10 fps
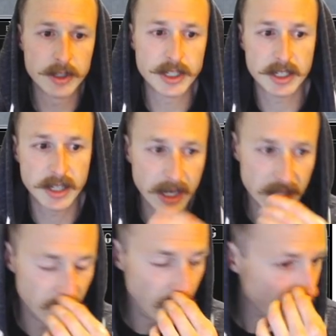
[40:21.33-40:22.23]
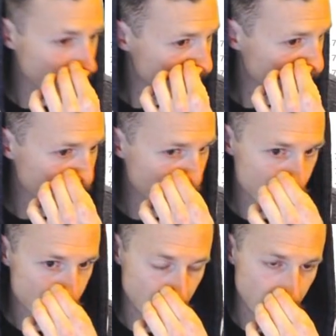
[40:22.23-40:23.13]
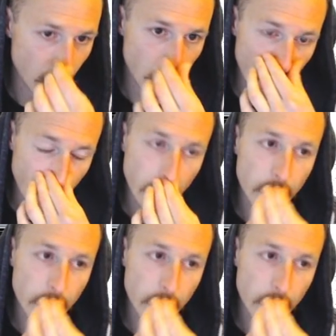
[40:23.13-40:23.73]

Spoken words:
just kick to Vines here also if I want.